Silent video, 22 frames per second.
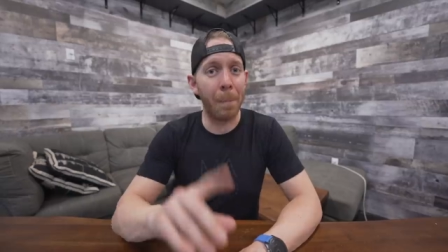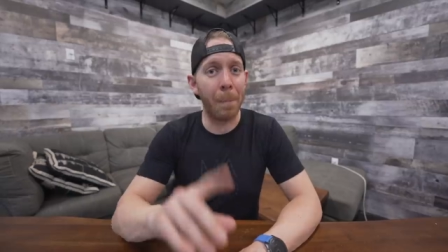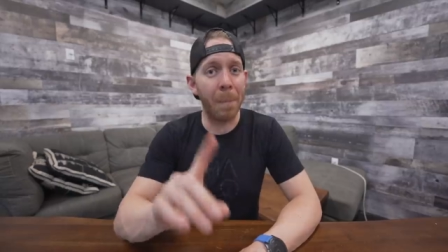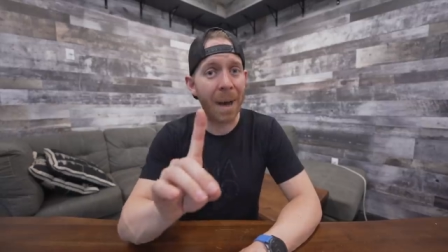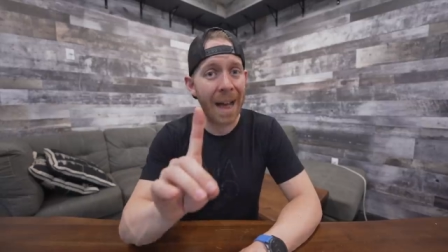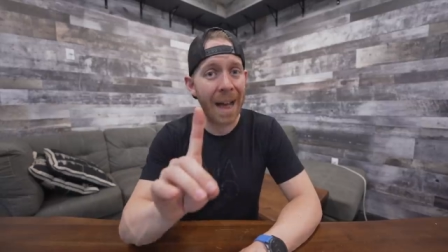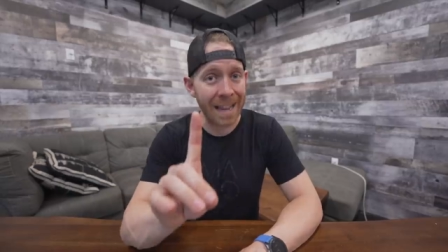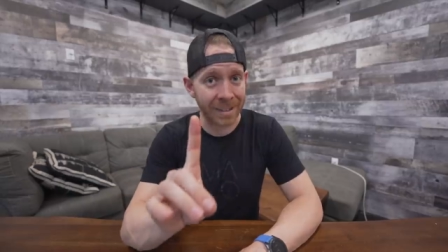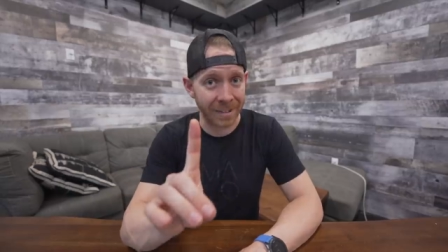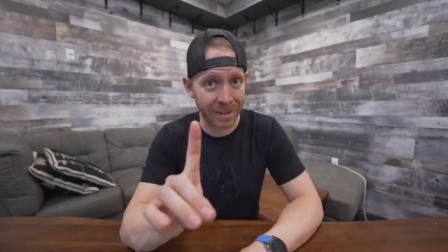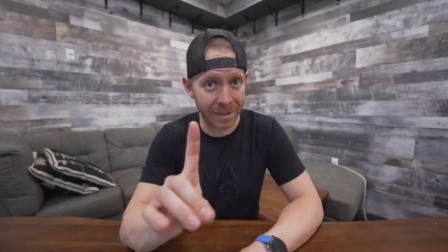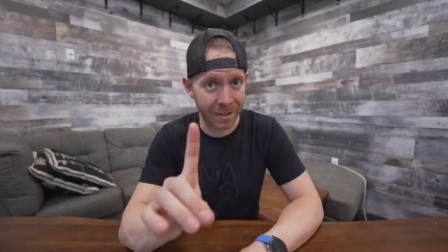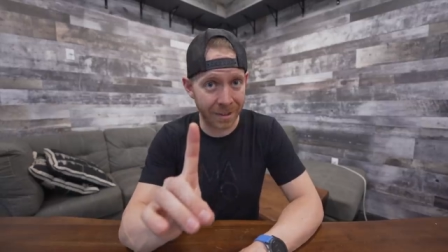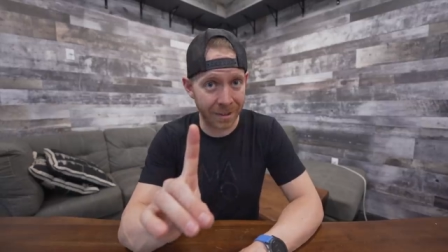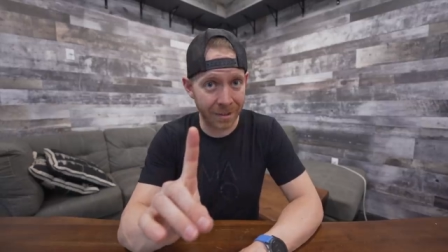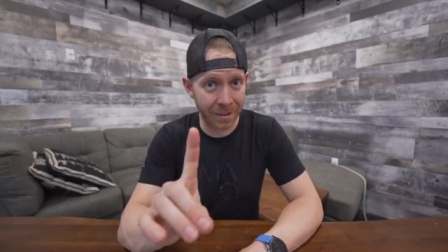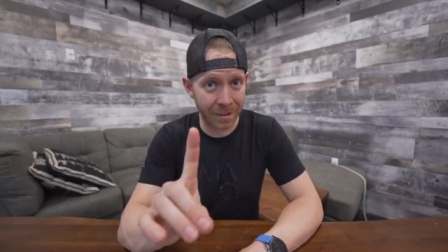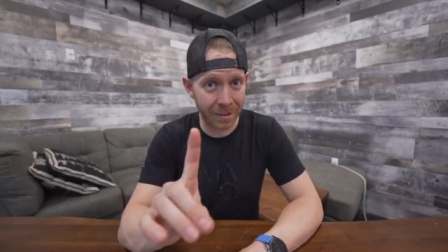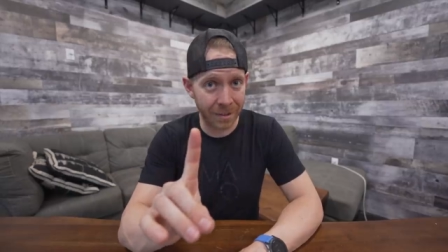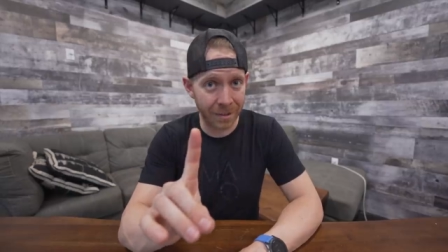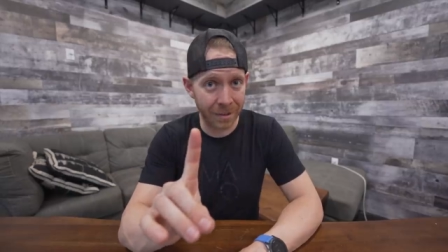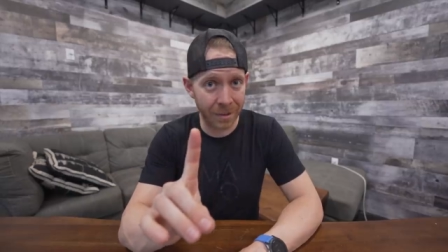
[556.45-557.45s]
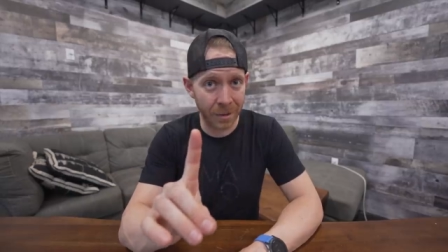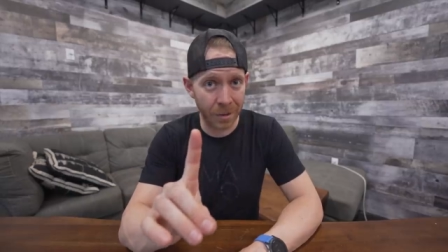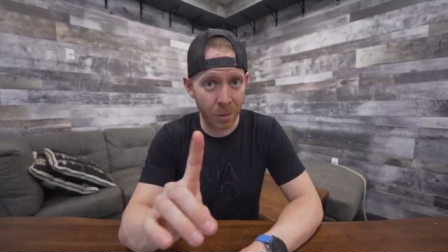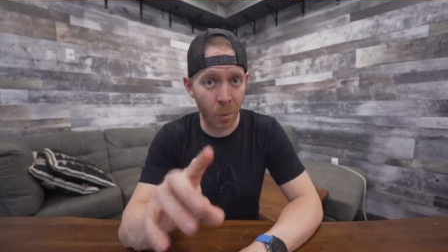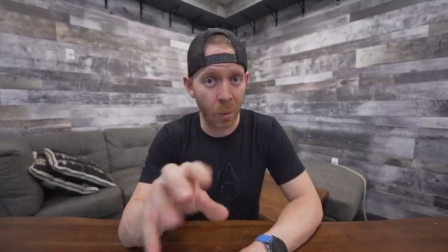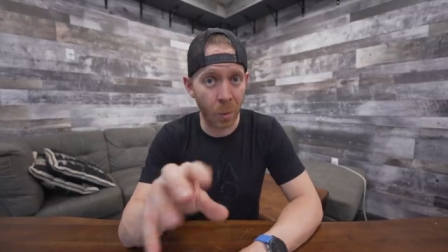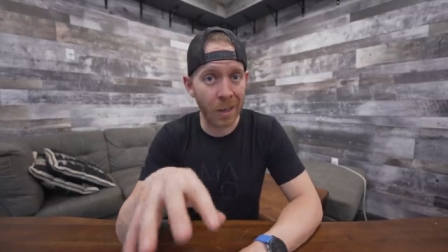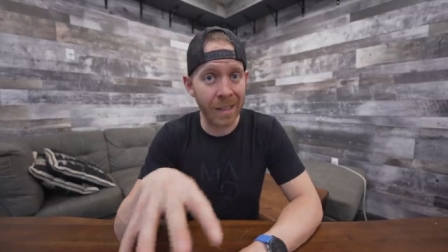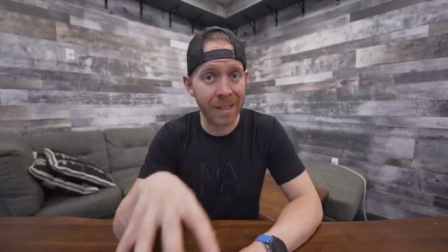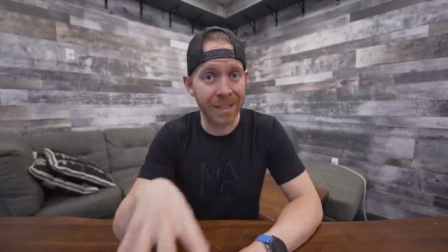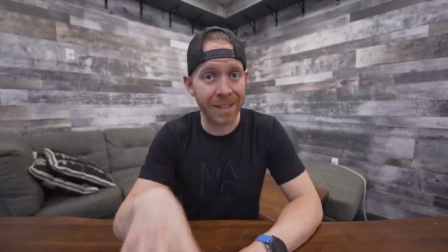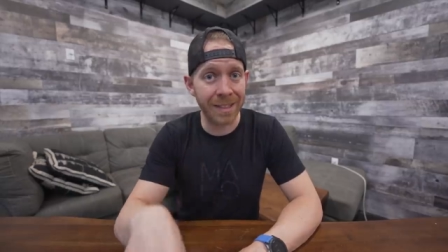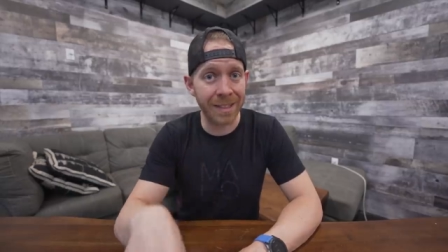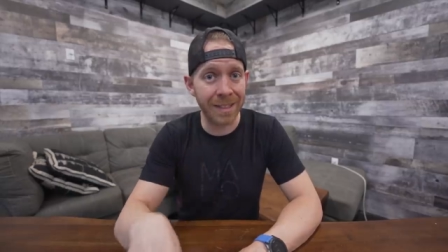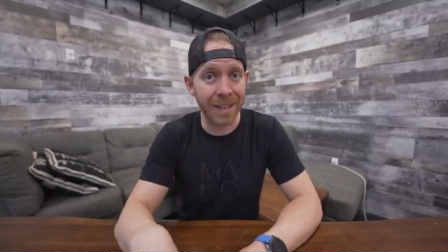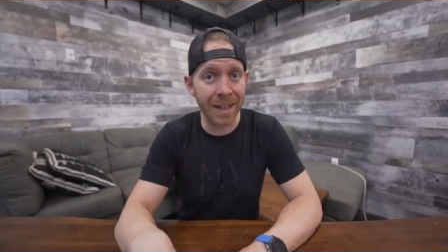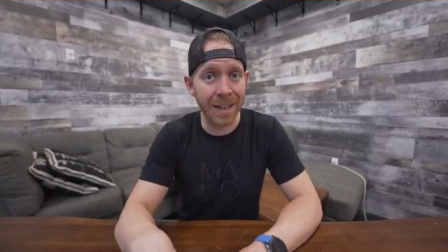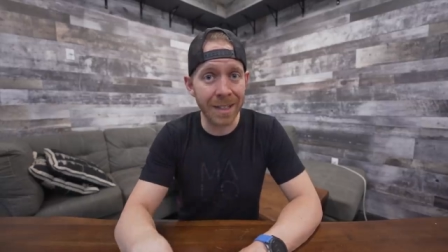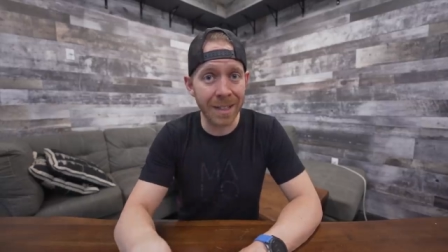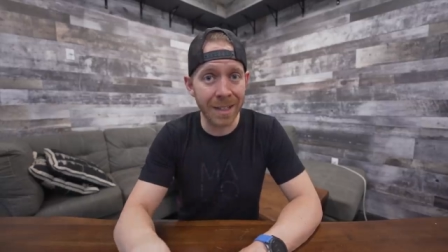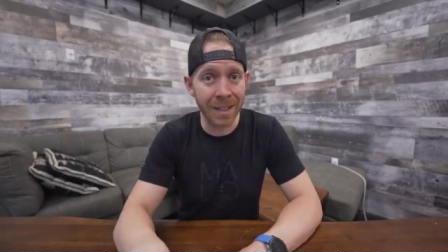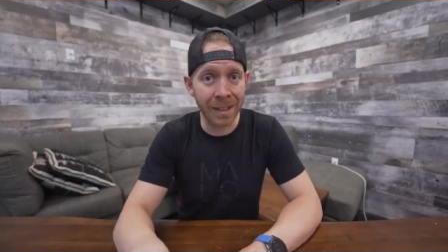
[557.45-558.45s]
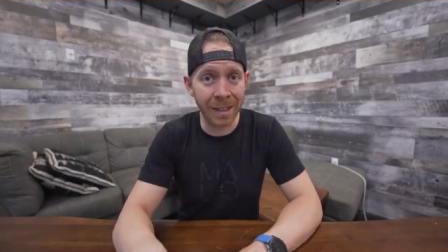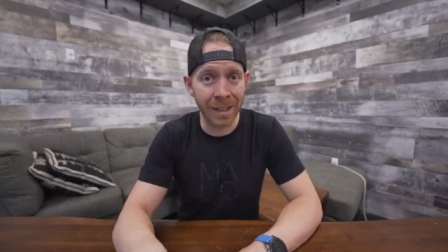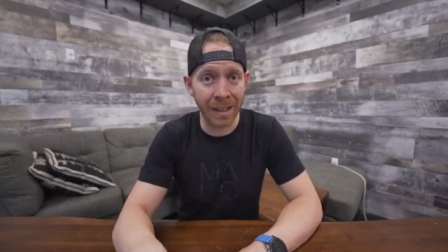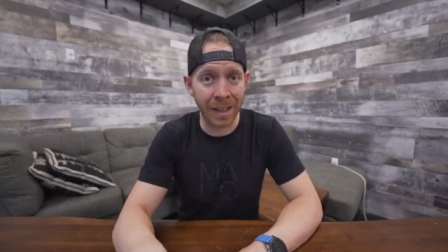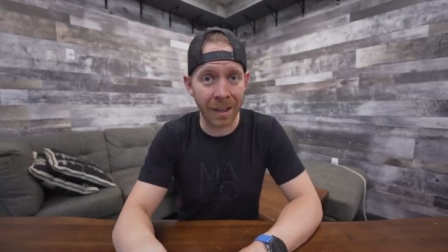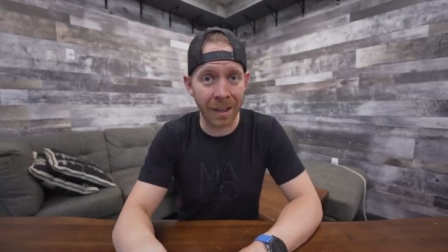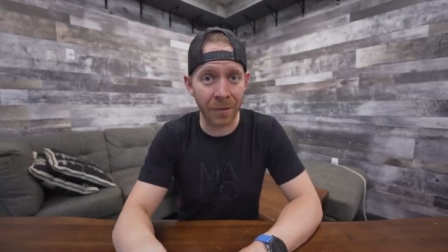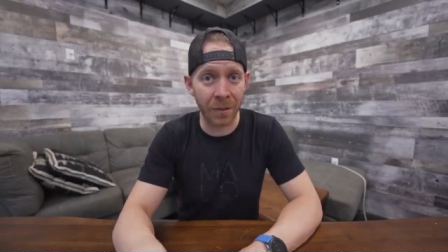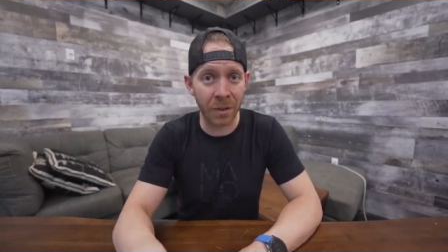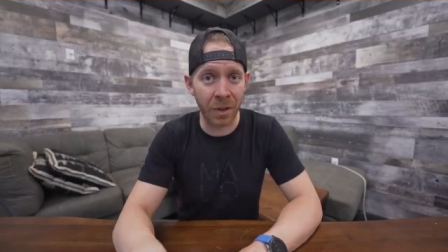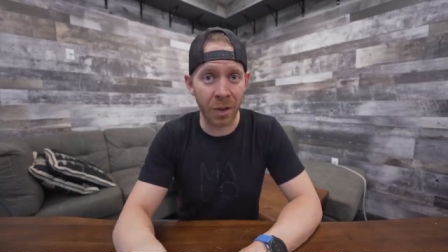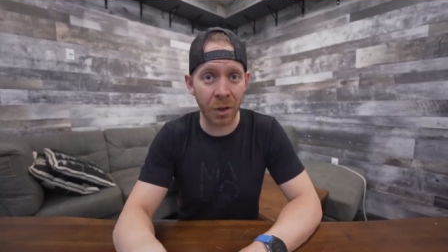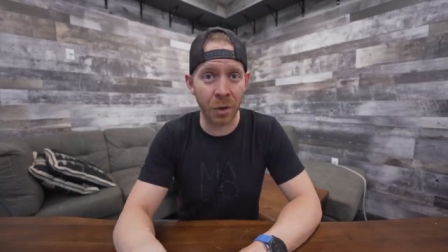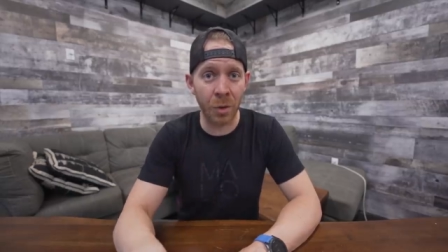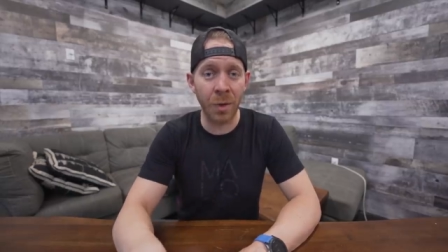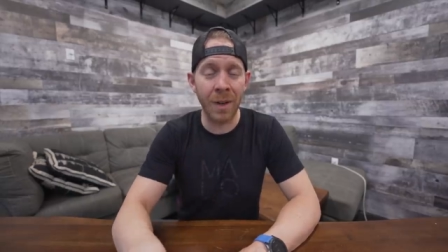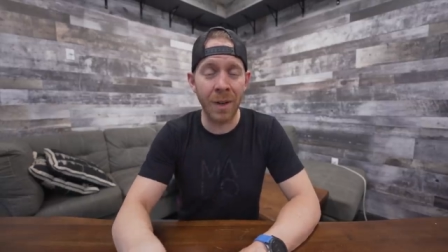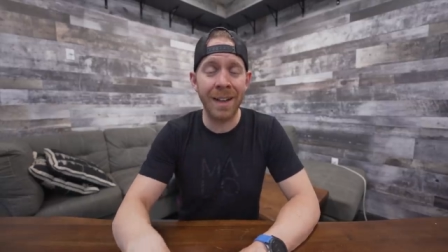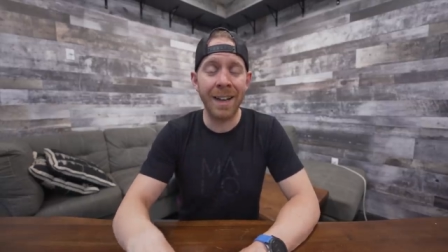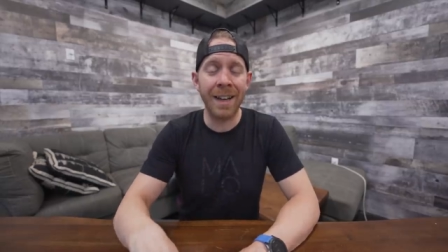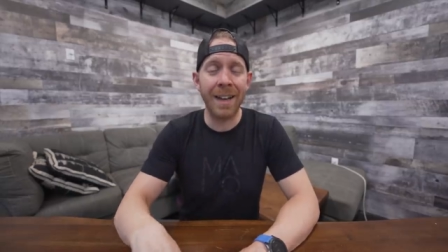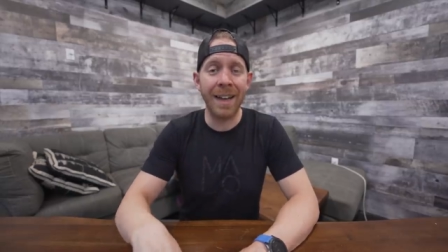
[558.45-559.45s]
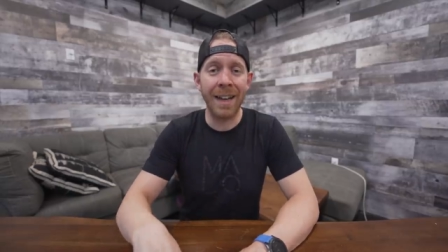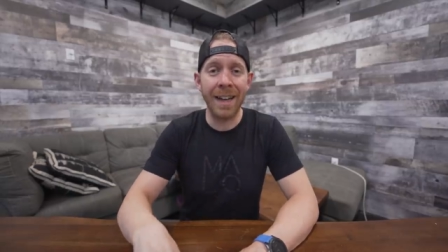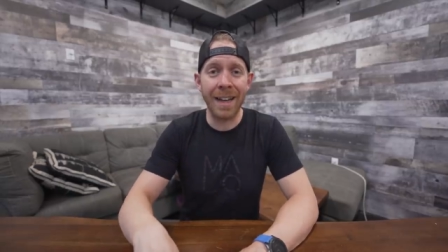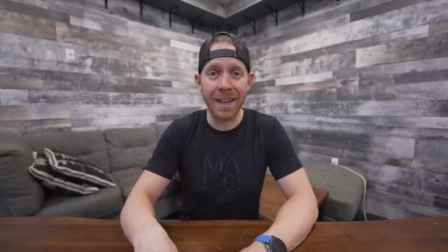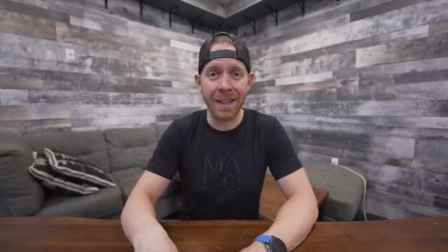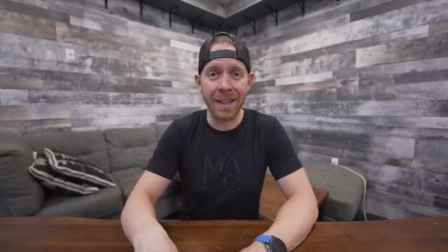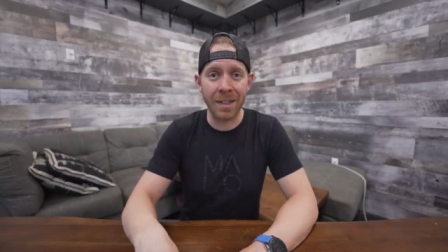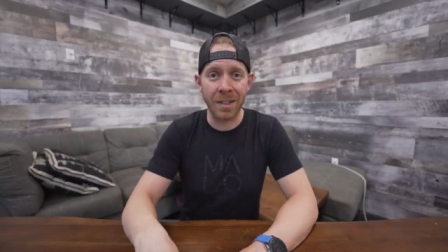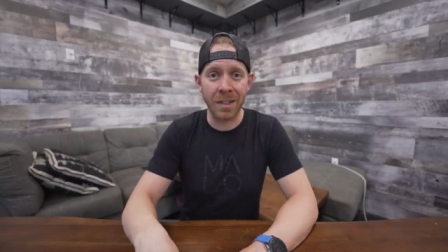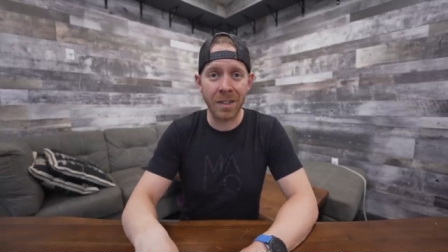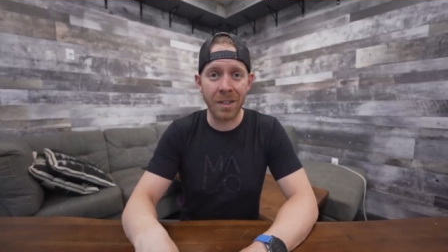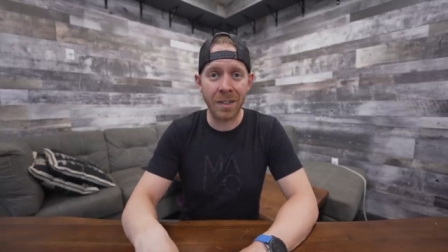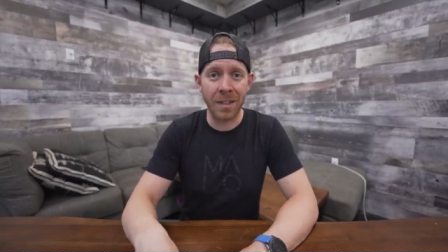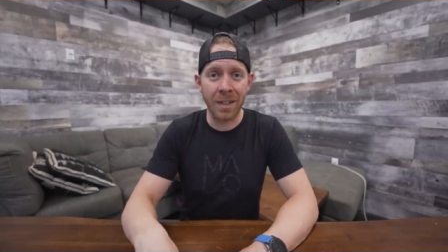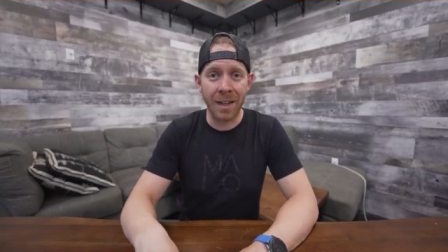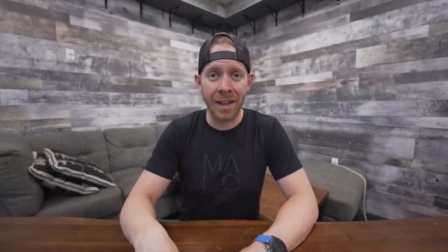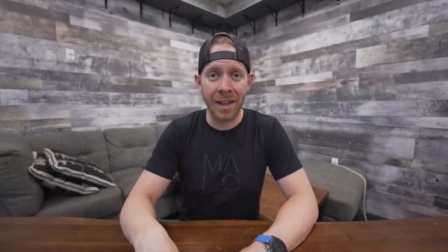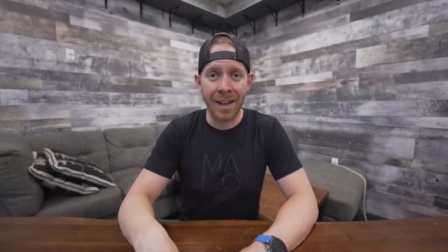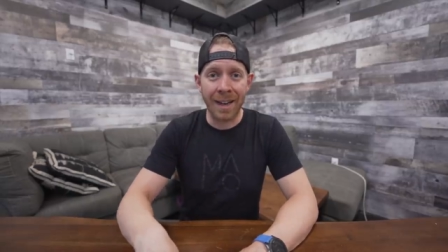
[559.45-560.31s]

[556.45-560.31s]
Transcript: but what it doesn't give you is